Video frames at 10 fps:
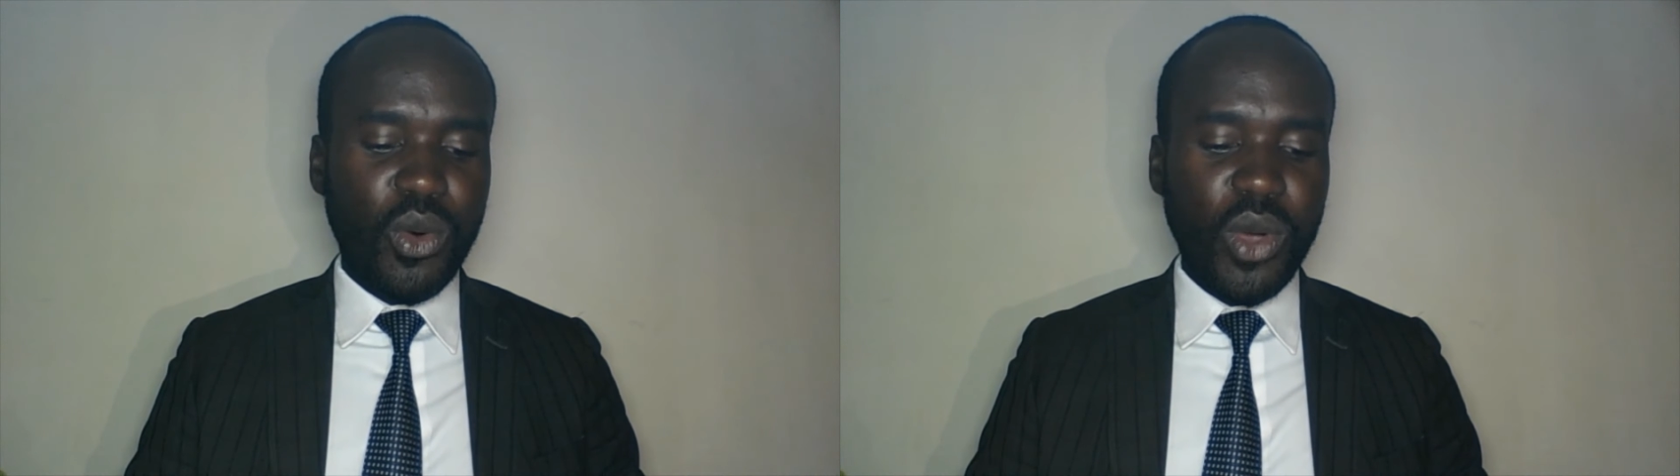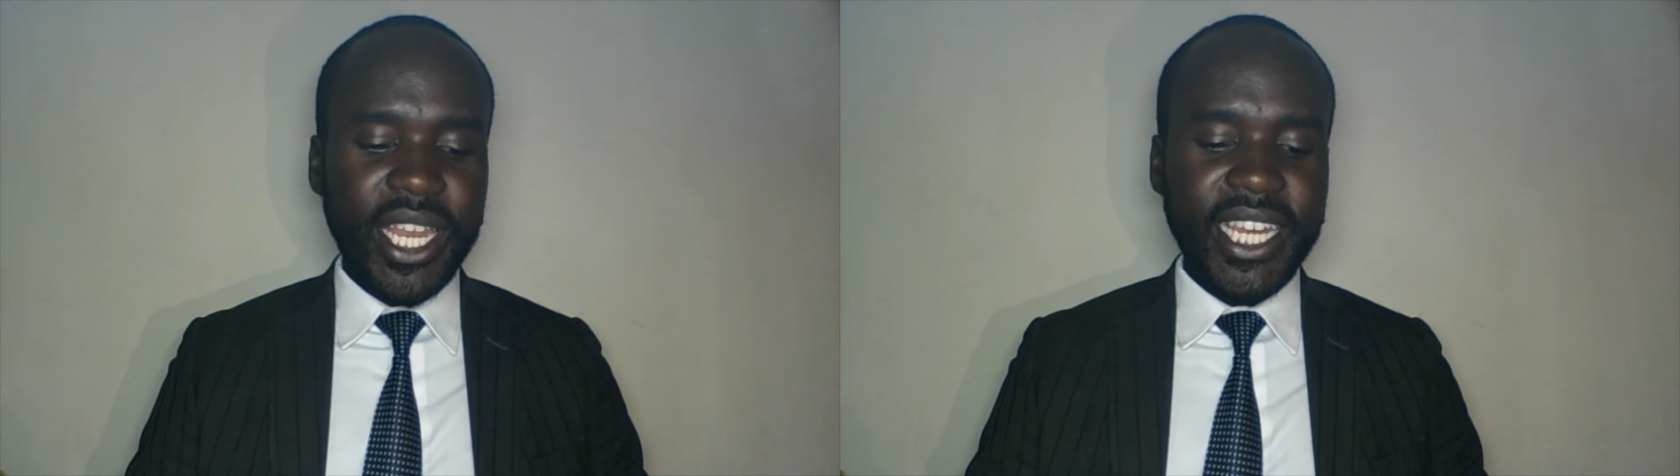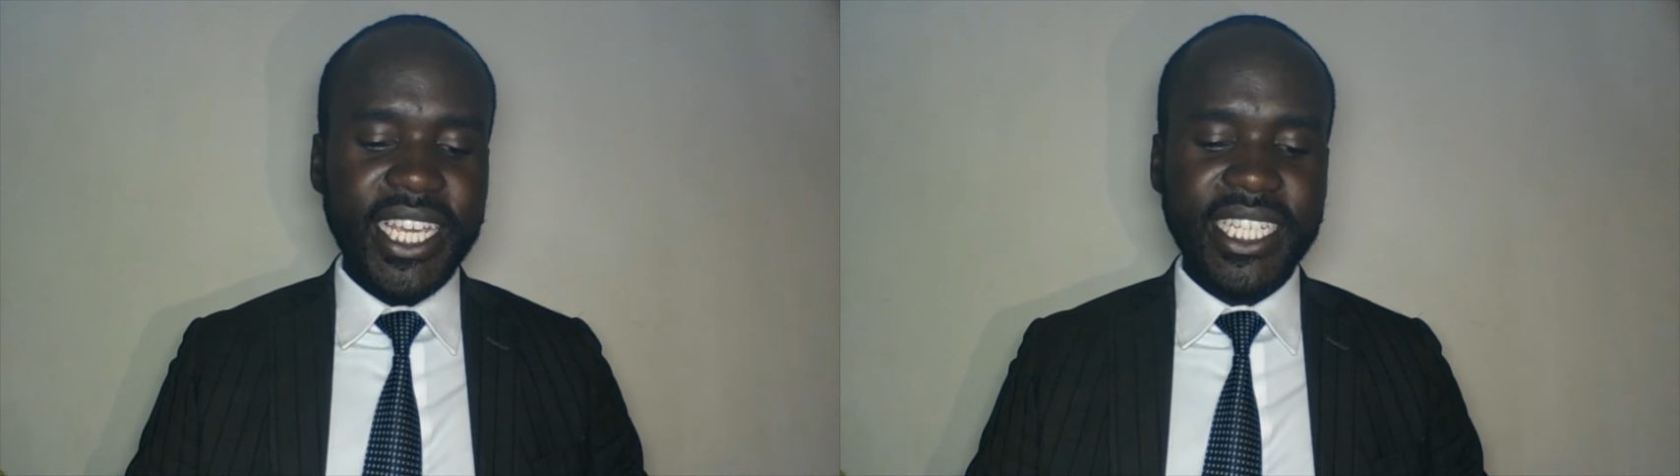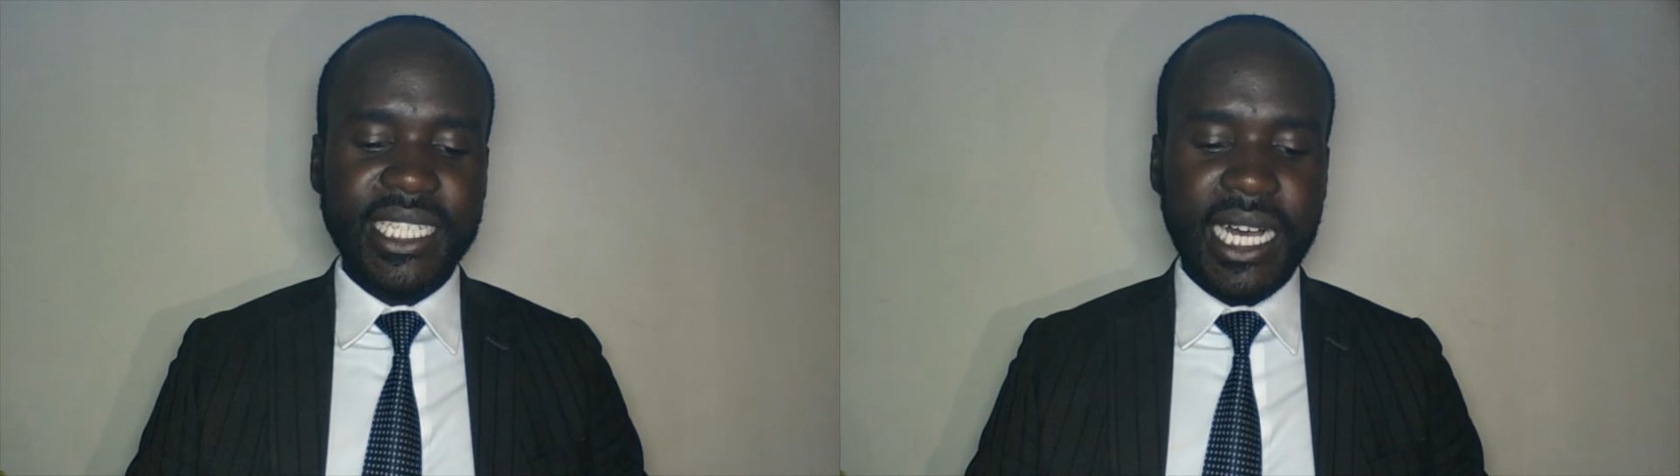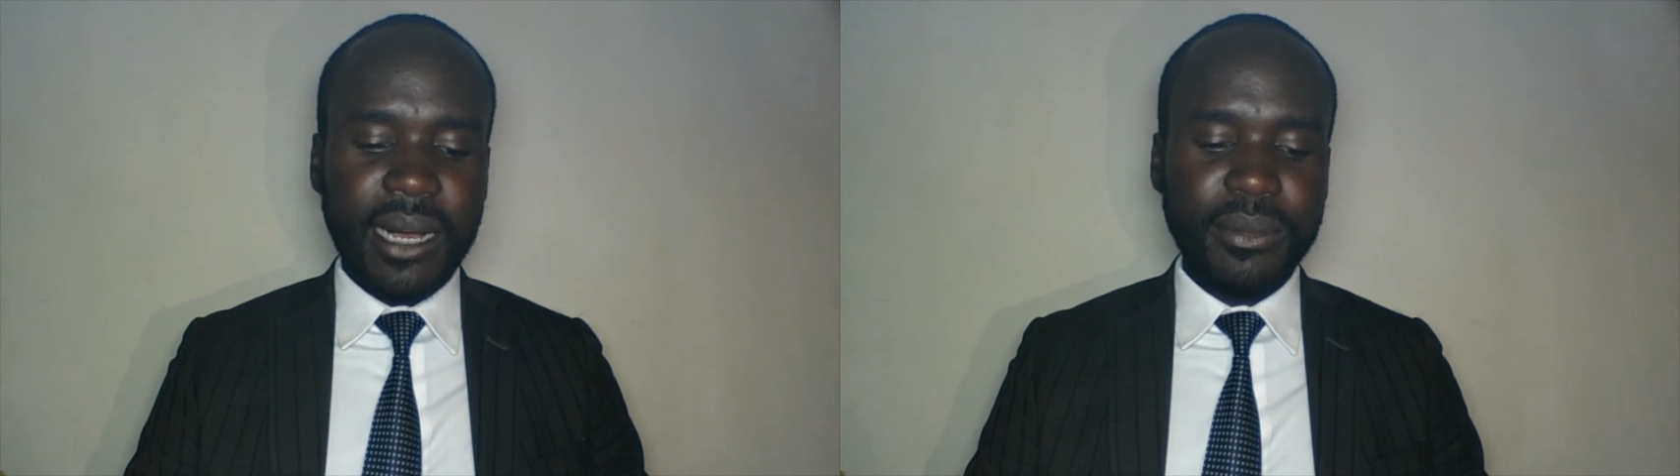when
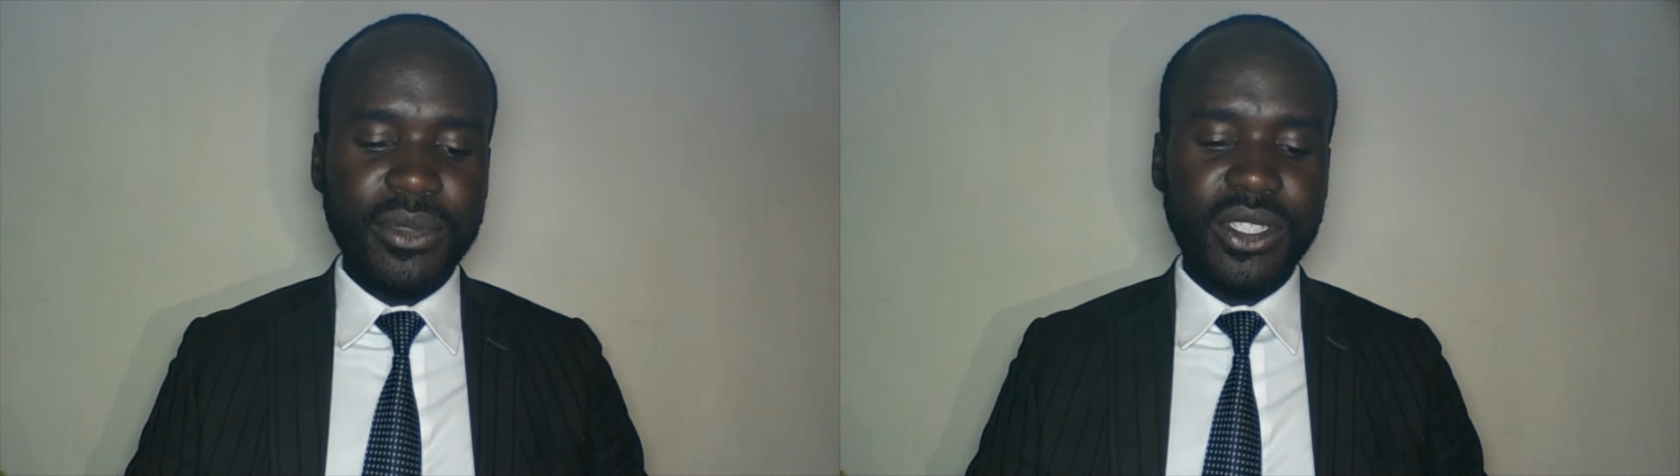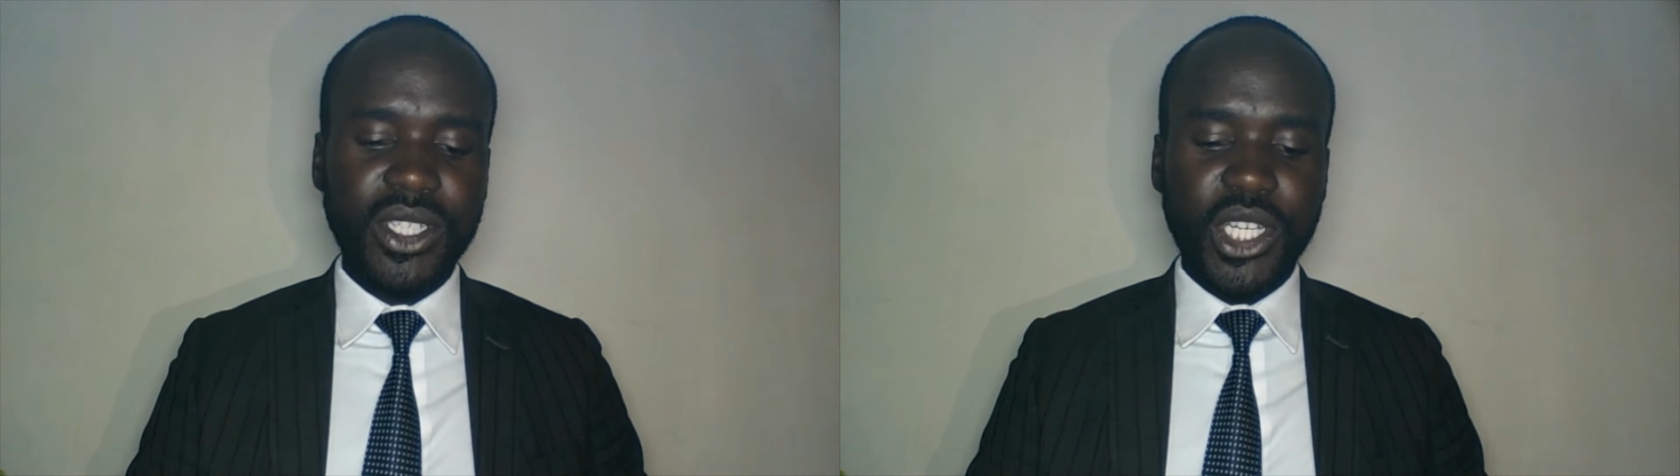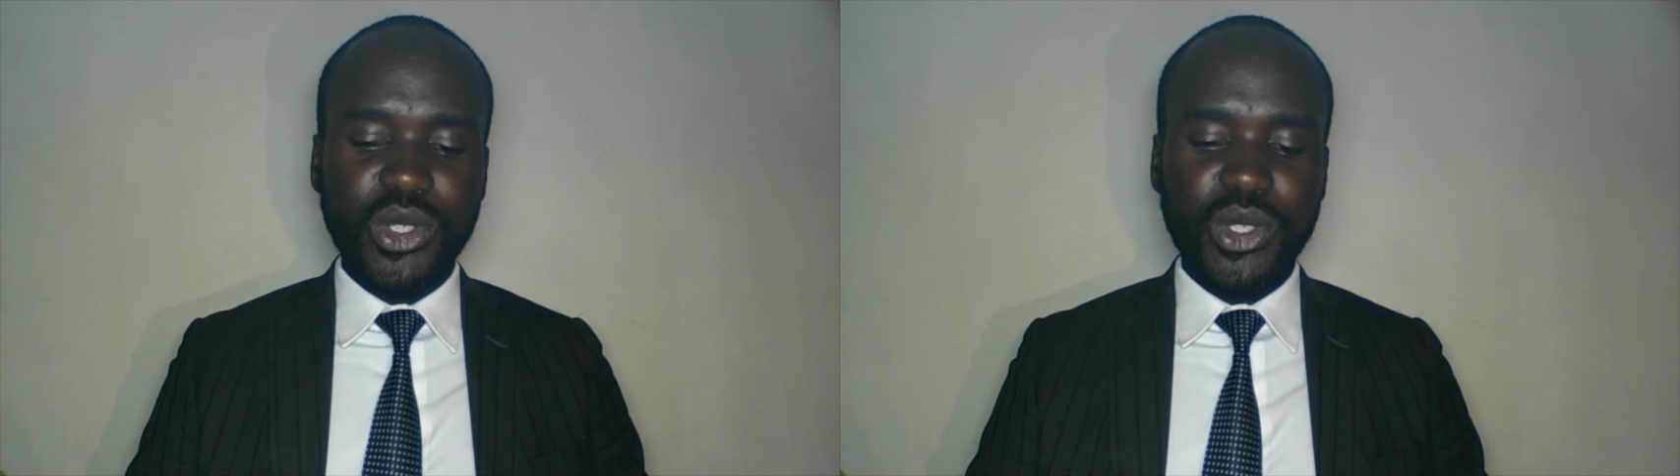it comes